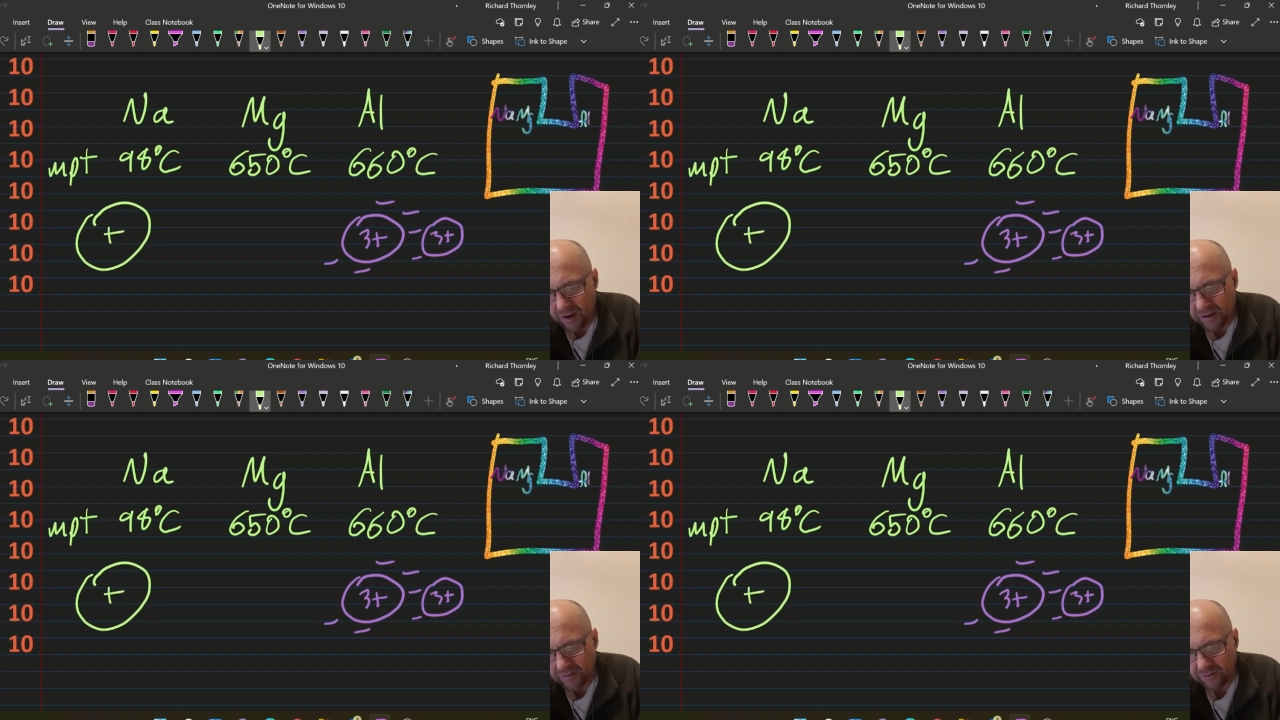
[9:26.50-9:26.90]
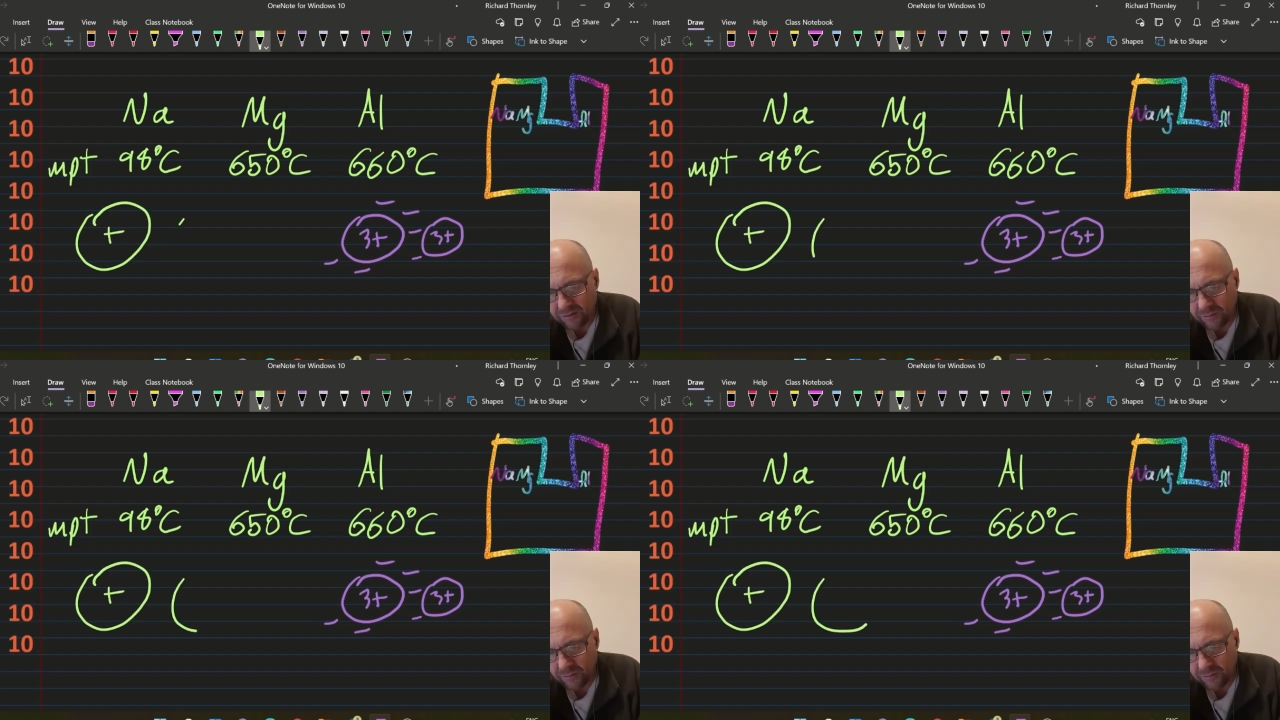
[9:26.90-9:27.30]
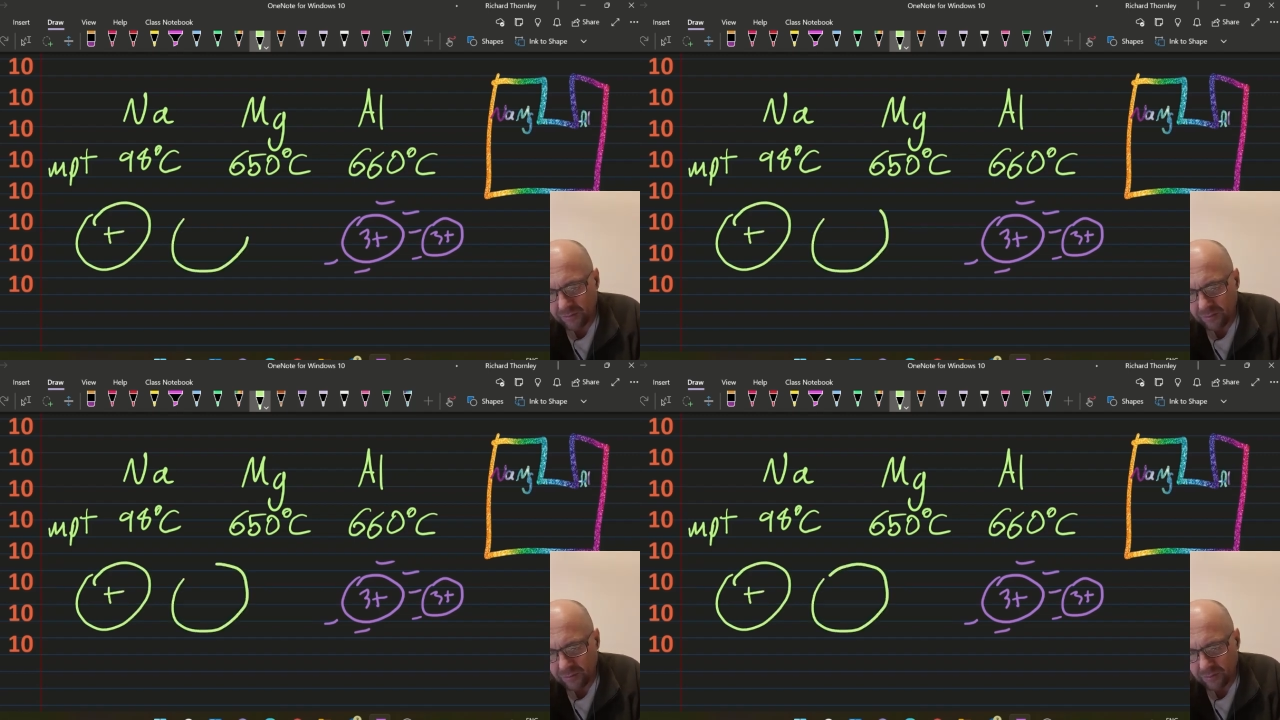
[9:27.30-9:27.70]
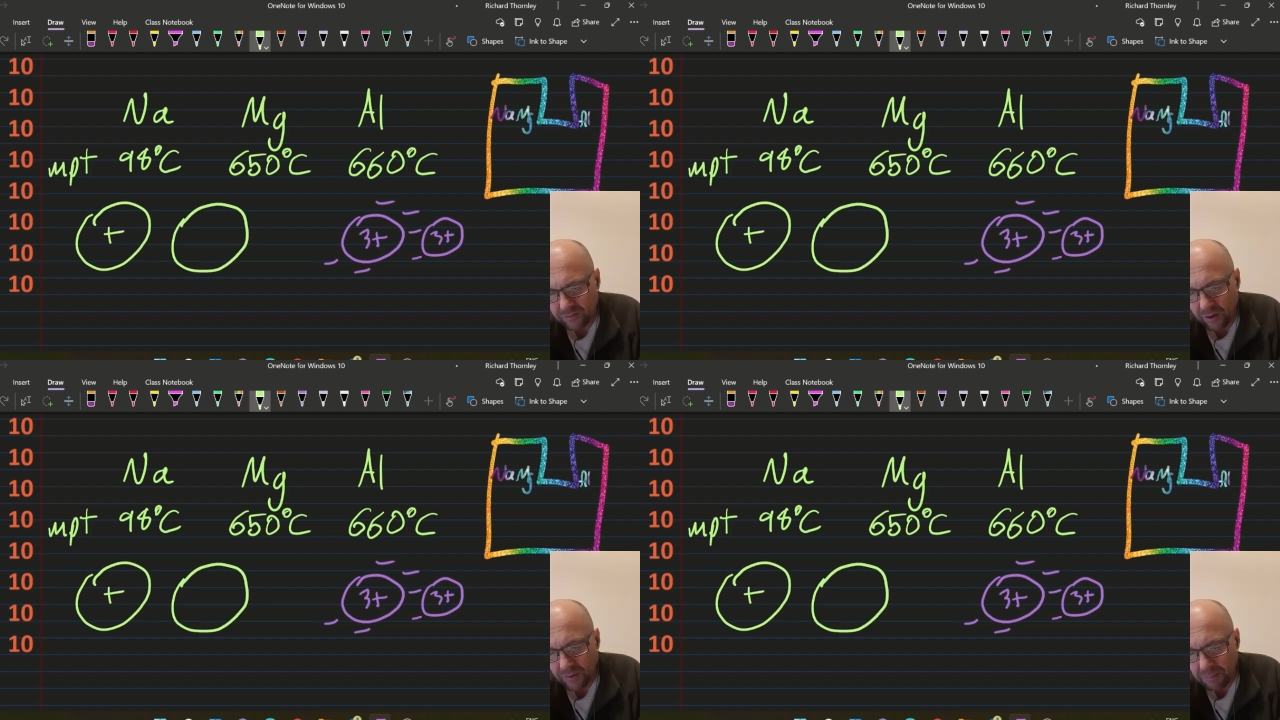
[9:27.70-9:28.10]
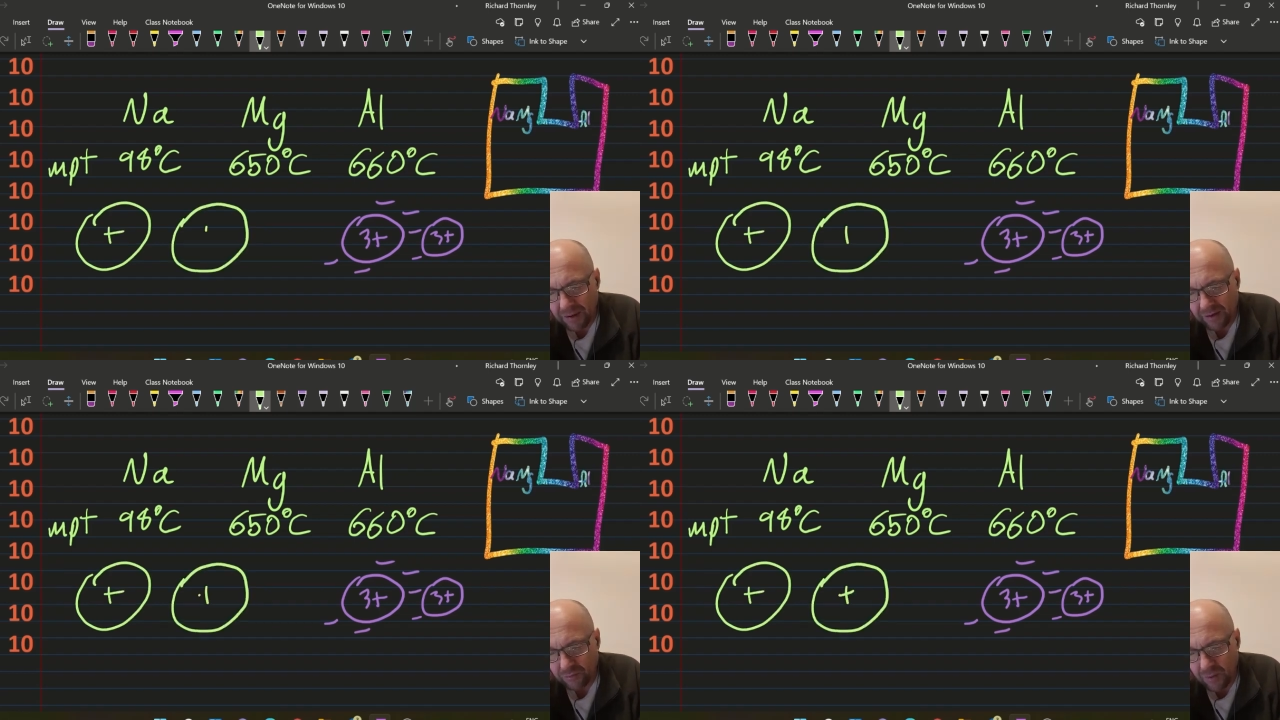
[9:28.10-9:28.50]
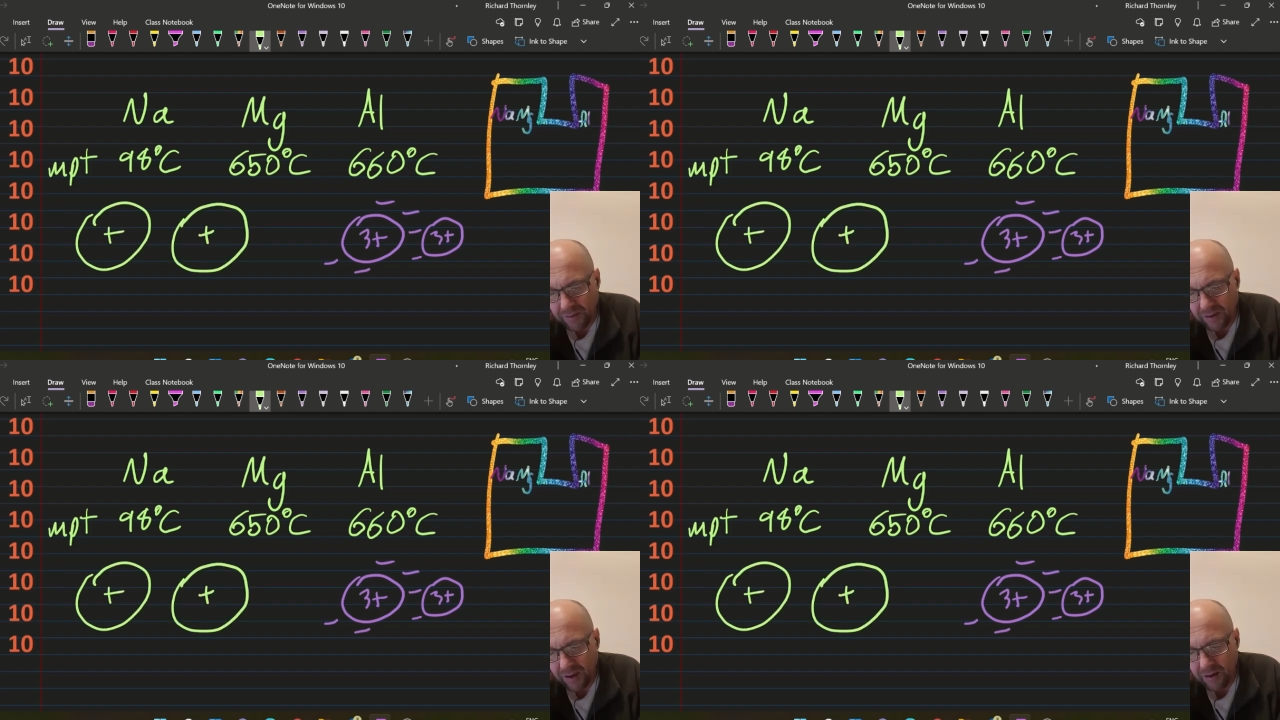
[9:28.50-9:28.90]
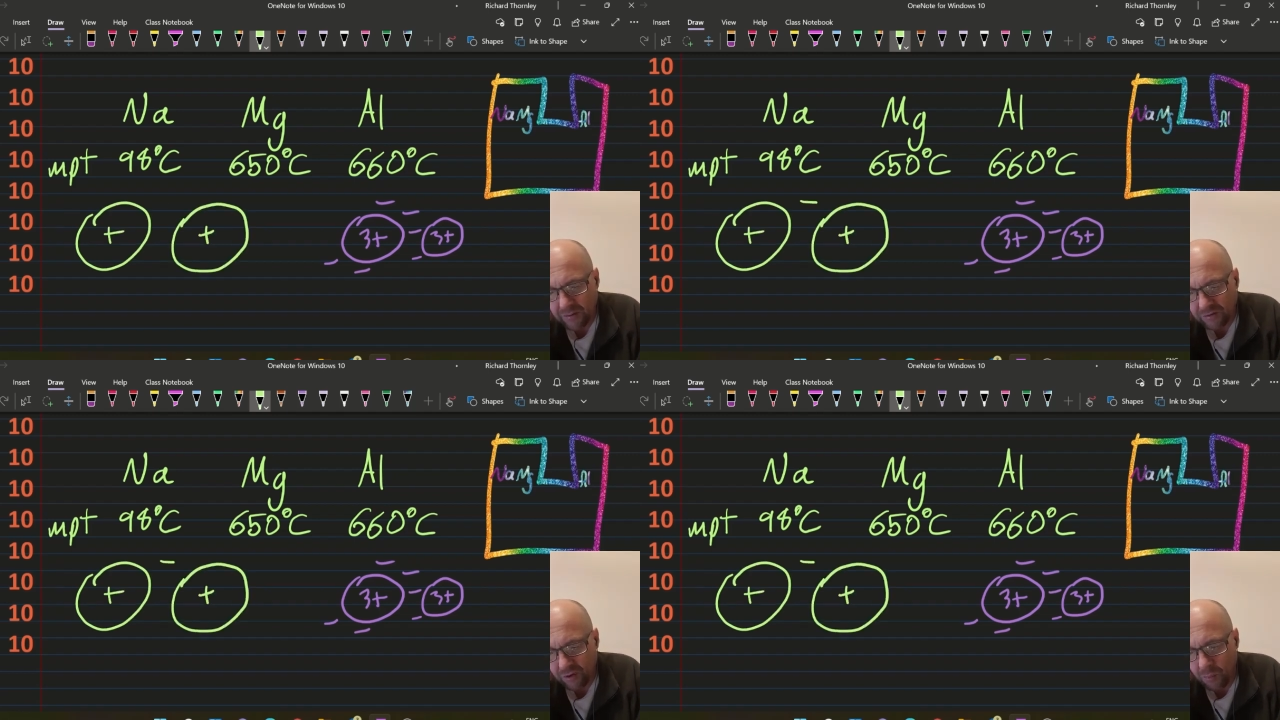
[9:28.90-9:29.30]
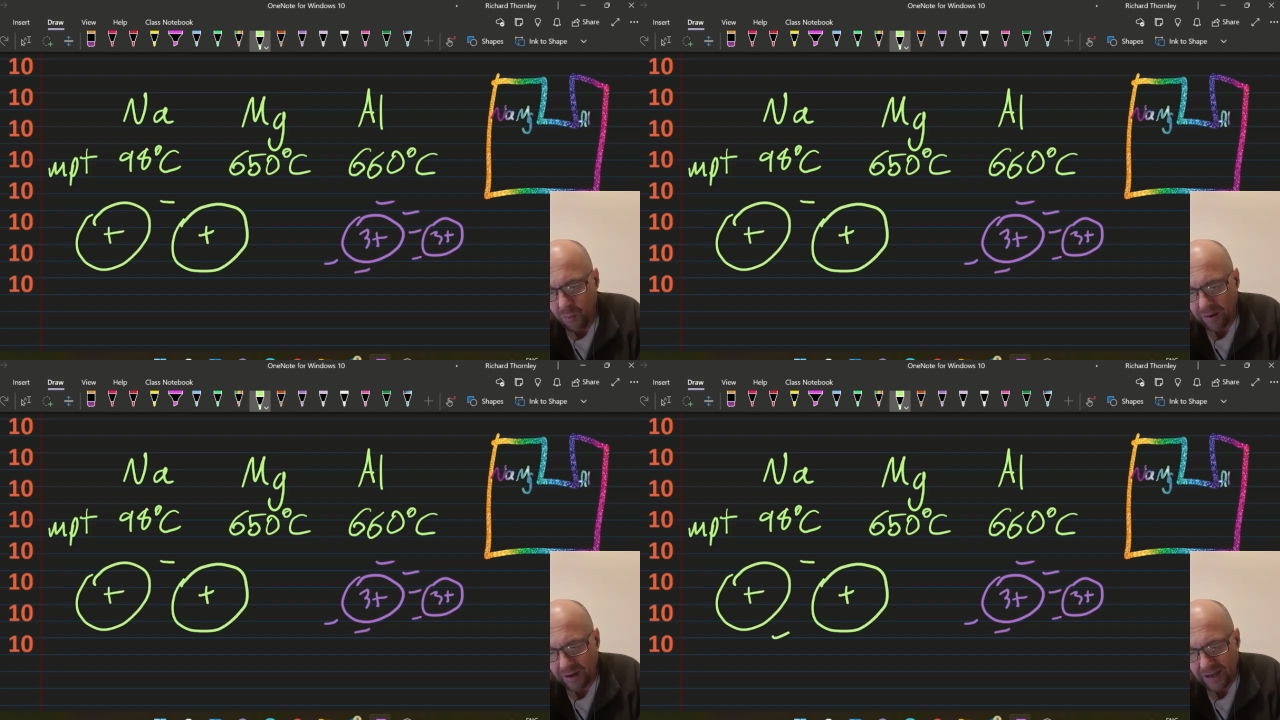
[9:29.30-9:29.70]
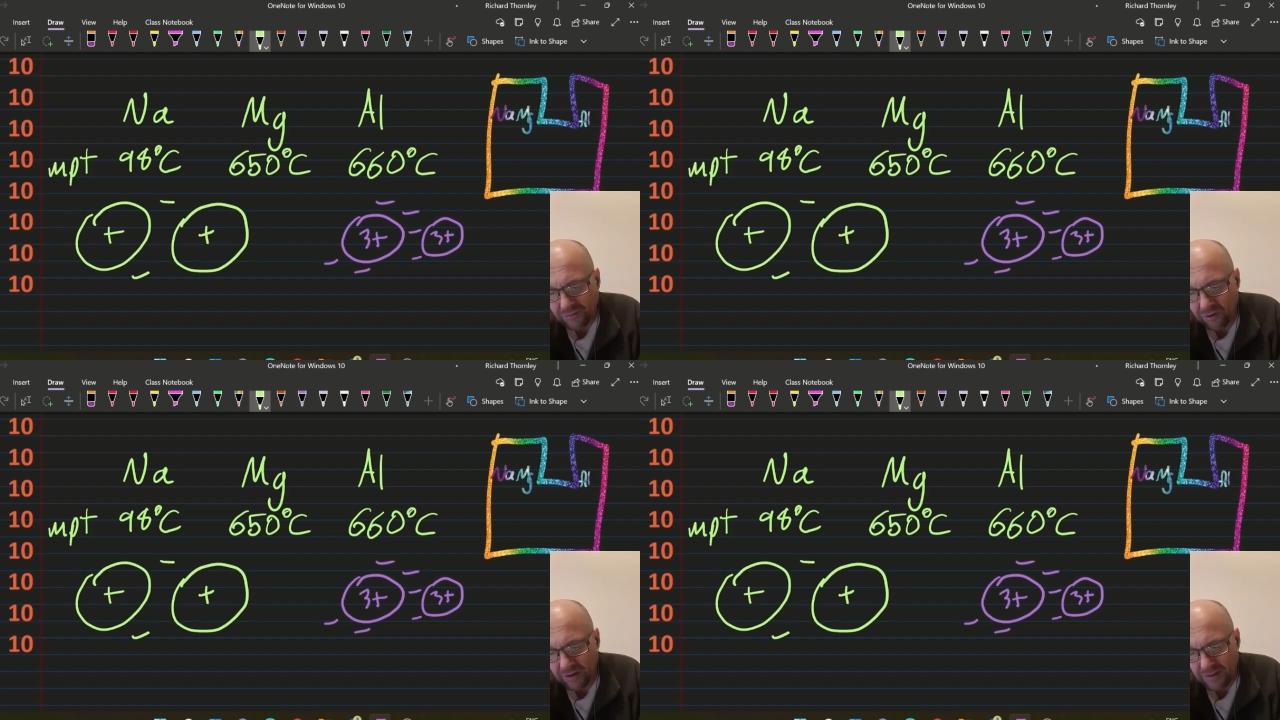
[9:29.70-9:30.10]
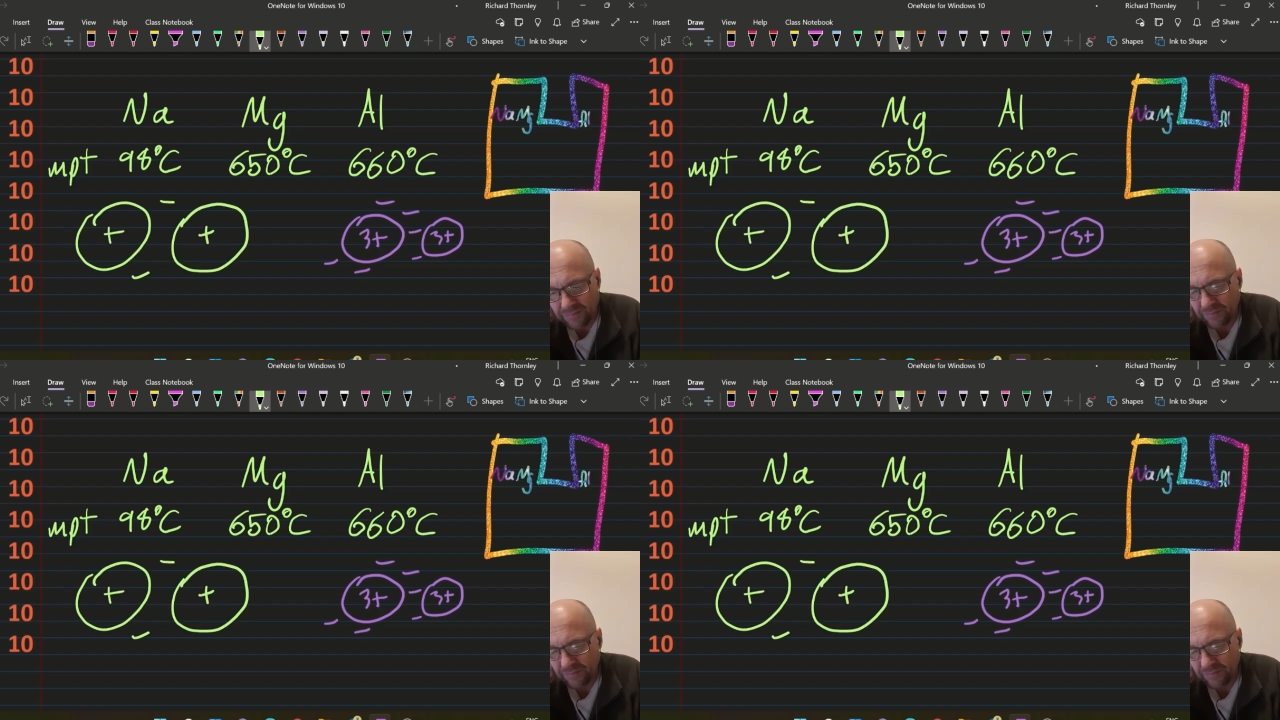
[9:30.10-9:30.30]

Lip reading: ions, which are only plus 1 and only drop 1 electron in.